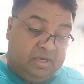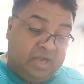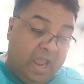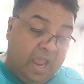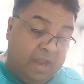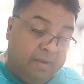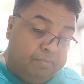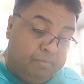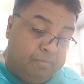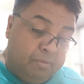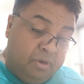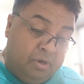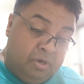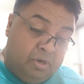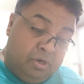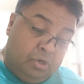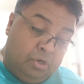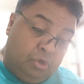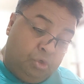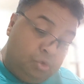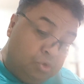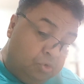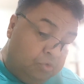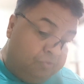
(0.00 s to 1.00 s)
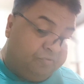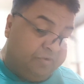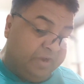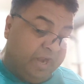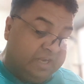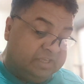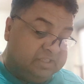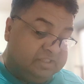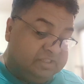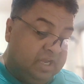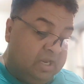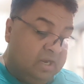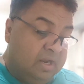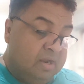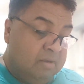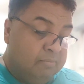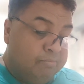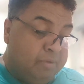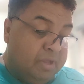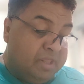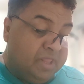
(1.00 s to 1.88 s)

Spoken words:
type 2 fracture,